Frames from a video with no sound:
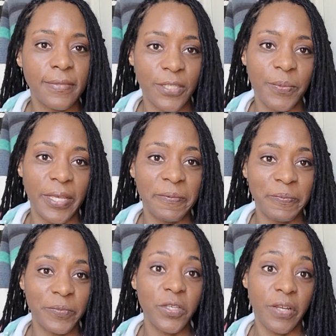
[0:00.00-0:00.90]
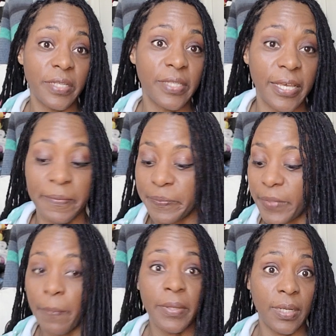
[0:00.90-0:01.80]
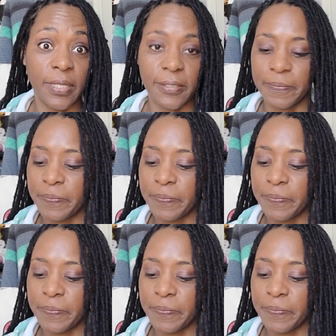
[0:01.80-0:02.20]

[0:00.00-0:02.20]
to me. Sorry to say, but it is.